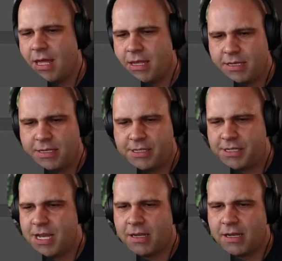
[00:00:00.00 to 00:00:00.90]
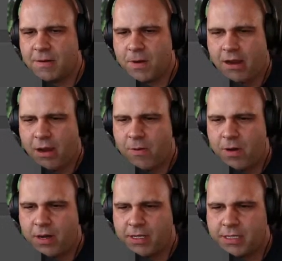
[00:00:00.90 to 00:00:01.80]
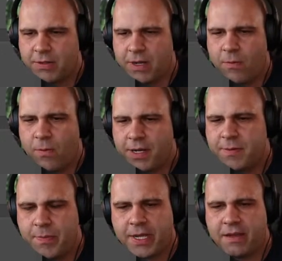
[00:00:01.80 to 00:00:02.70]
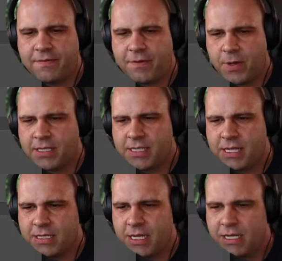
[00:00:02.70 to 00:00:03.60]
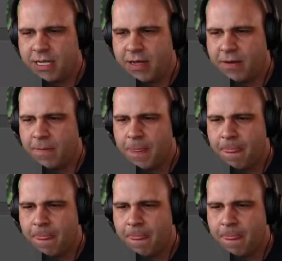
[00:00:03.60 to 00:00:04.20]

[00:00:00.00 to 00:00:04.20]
This is just not going to work how I want it to. I want it to be big enough that we can see the detail.